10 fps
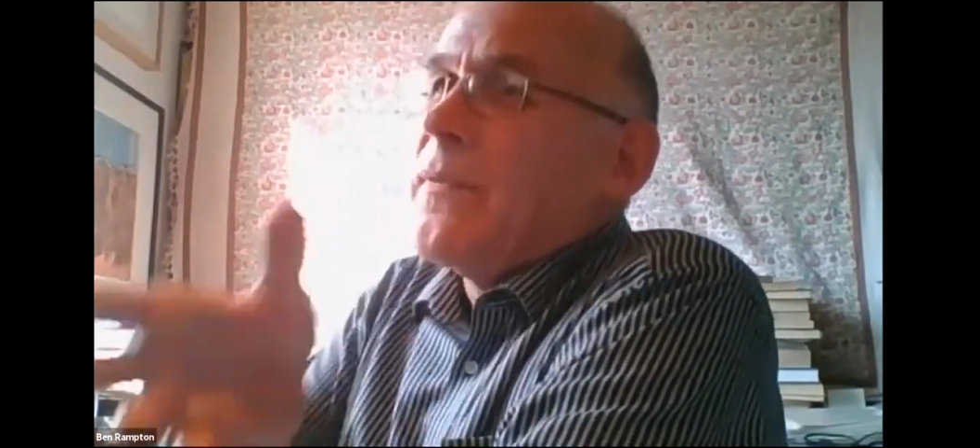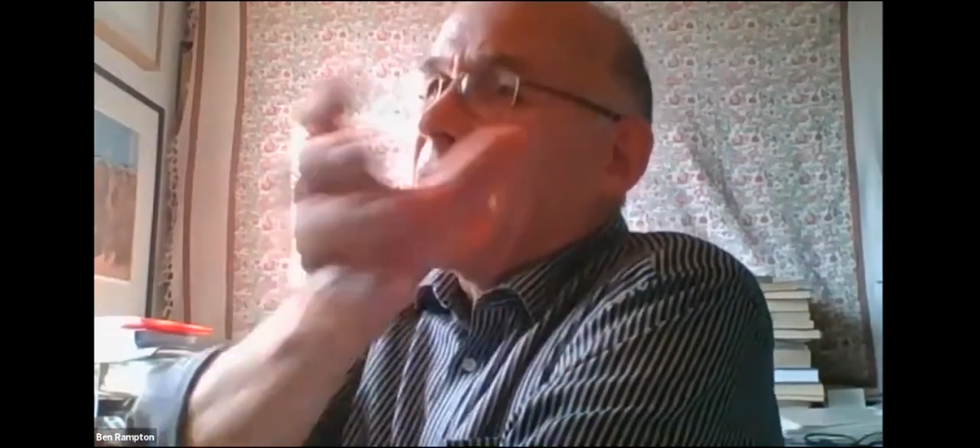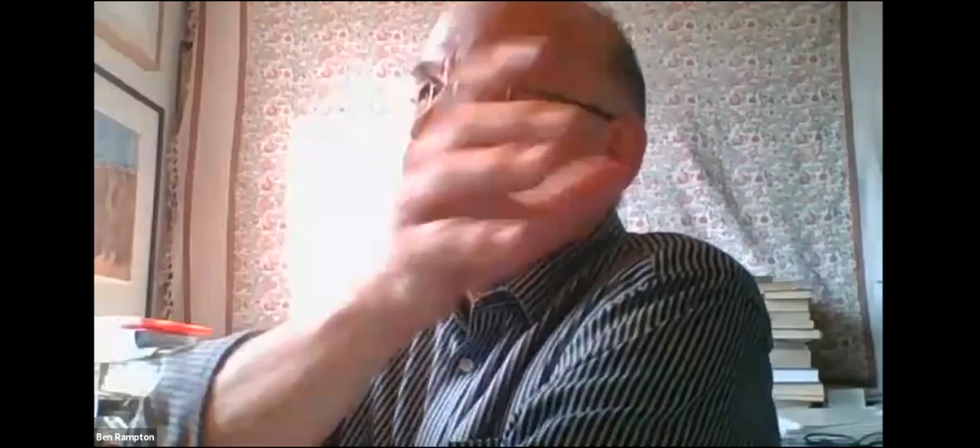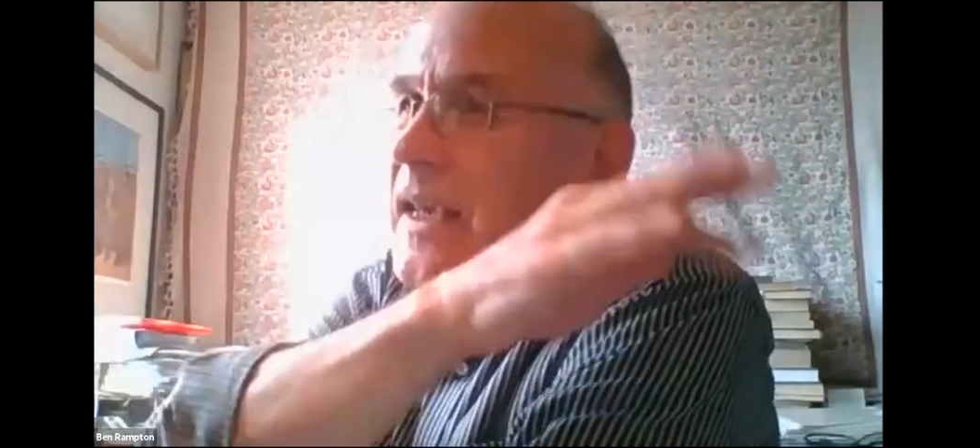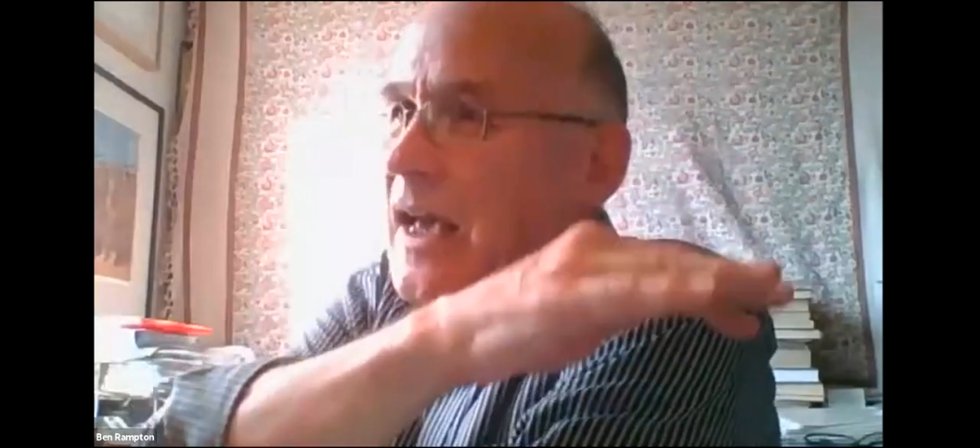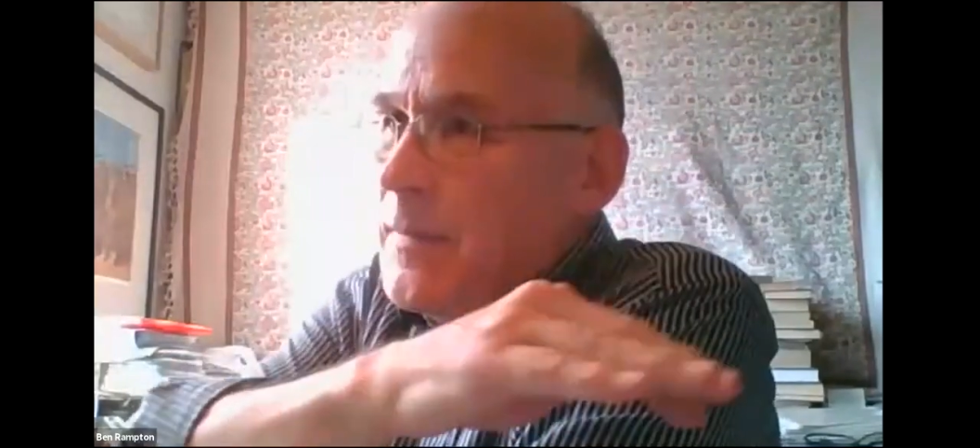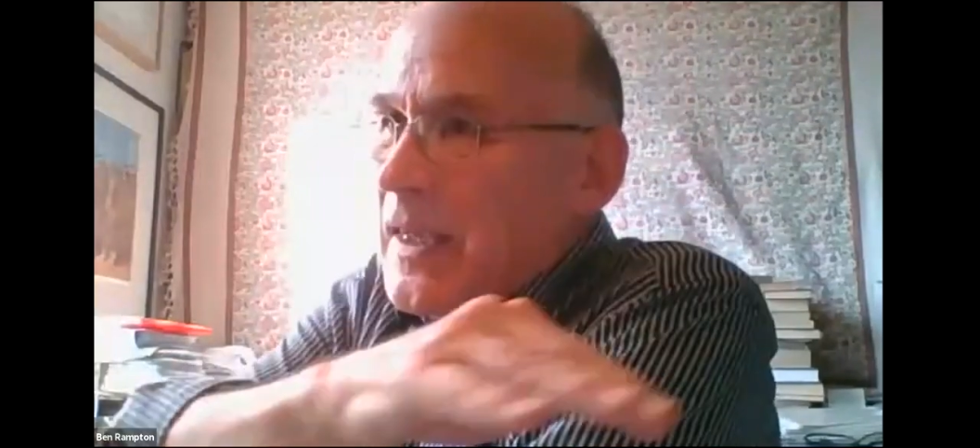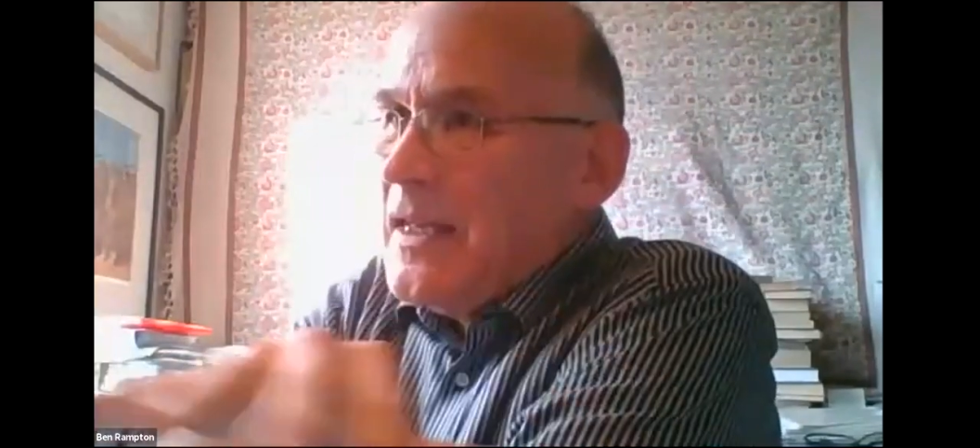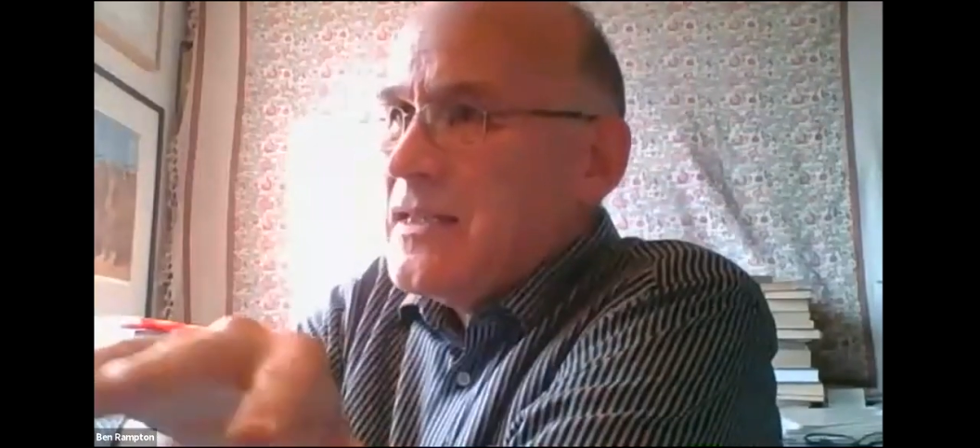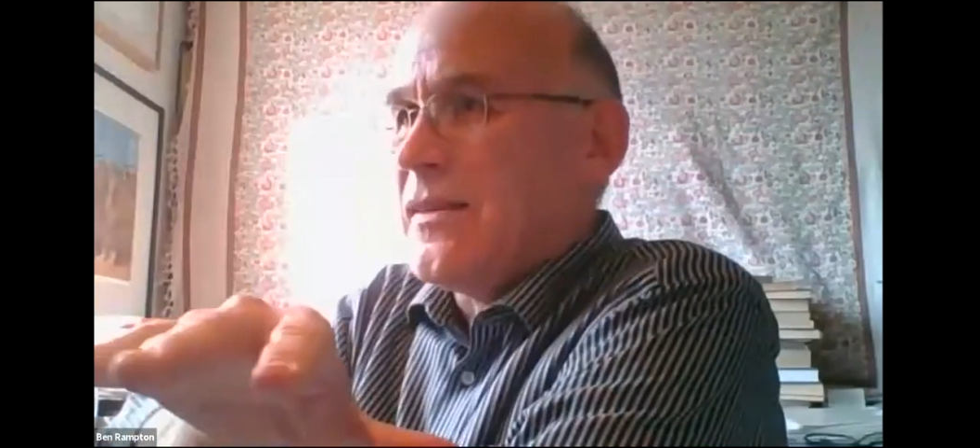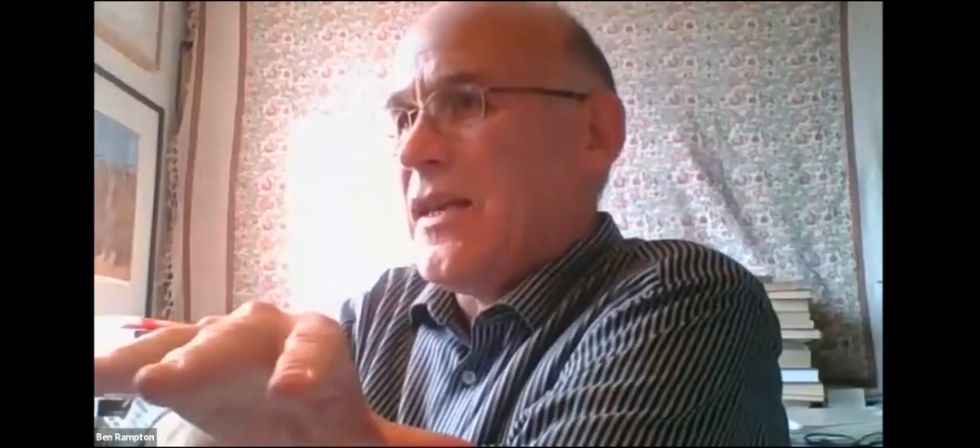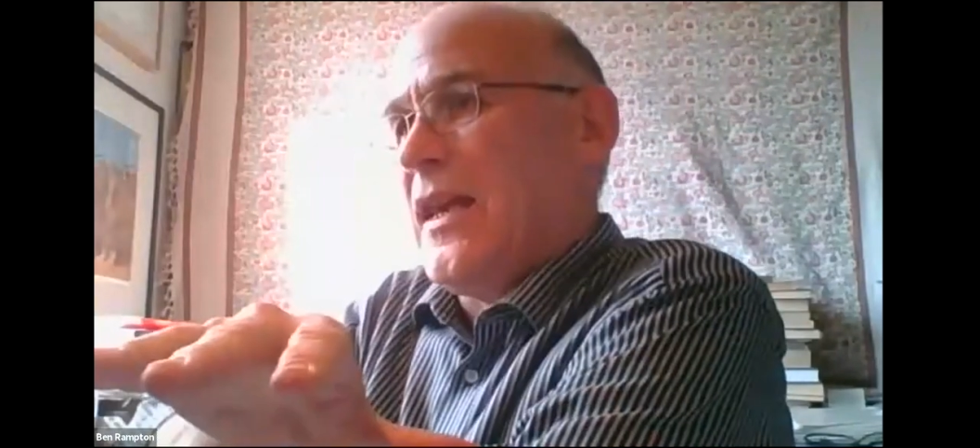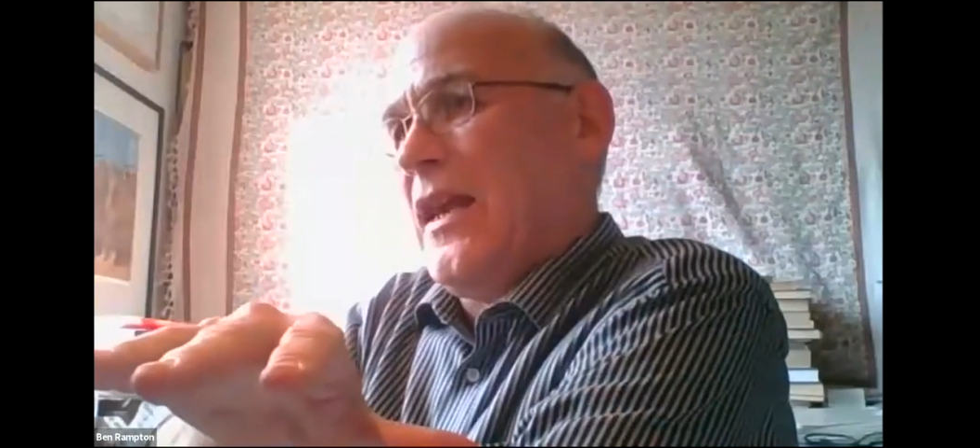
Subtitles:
that are coming into the